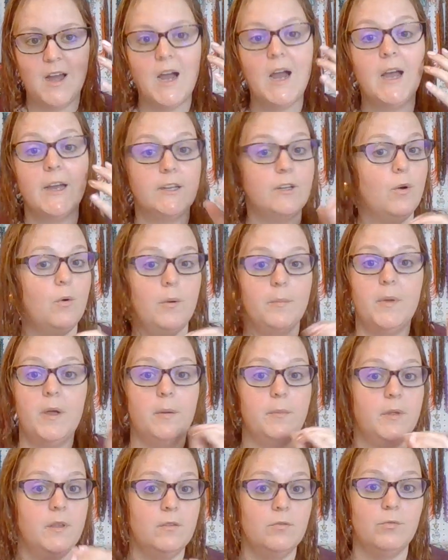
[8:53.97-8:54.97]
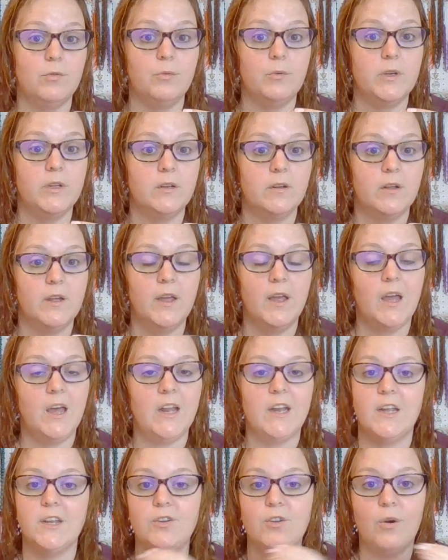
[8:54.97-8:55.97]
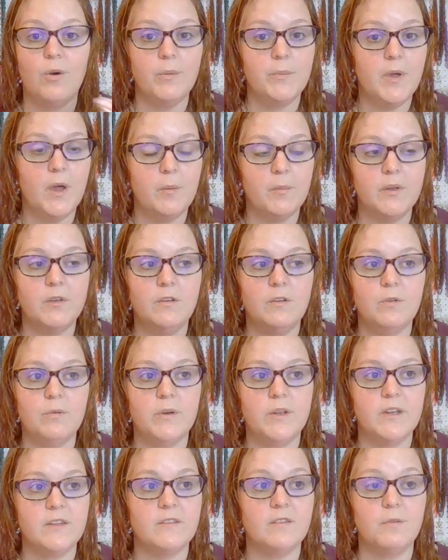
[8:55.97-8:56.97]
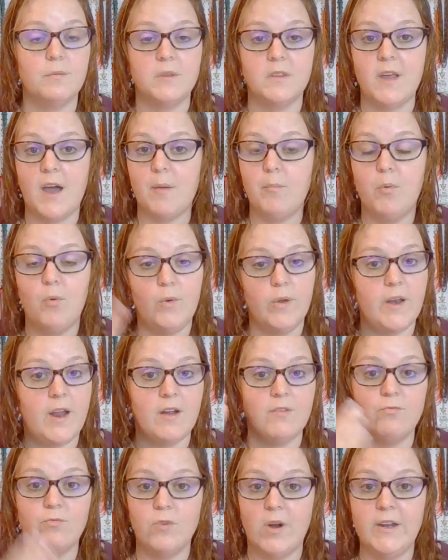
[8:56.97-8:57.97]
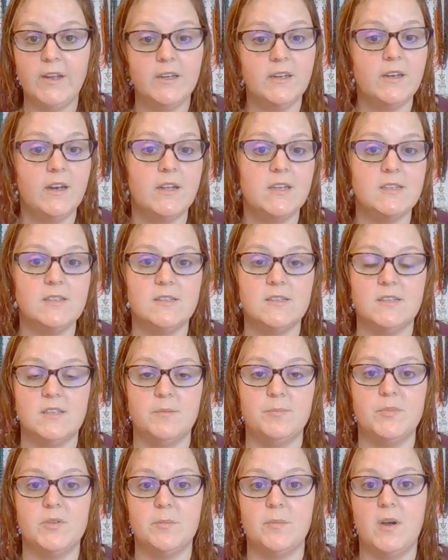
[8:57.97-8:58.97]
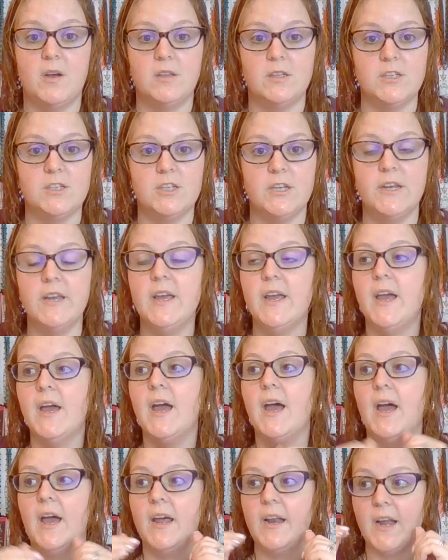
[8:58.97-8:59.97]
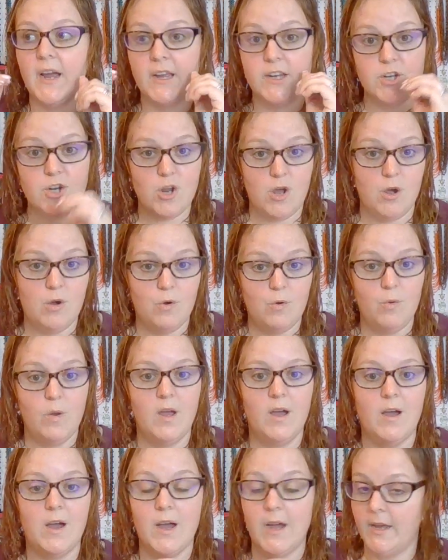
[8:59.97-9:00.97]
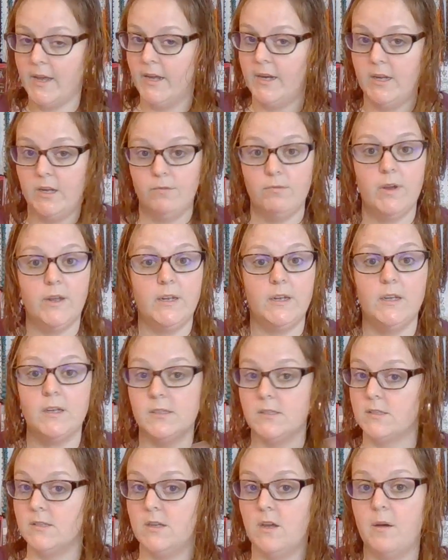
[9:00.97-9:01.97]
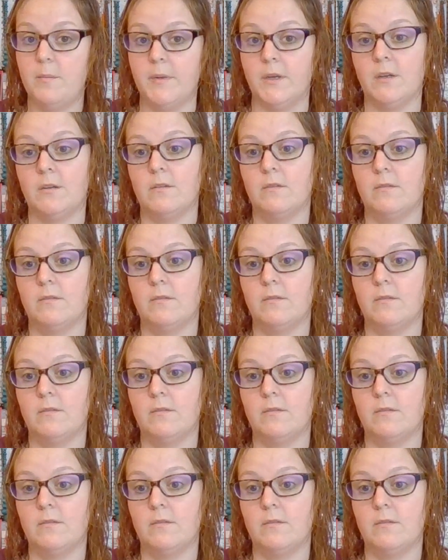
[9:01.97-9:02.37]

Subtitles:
I know I'm coming through it. And I know I'm coming to it. And so at that point, I've recognized the symptomology and I know I got to get ready because it's coming.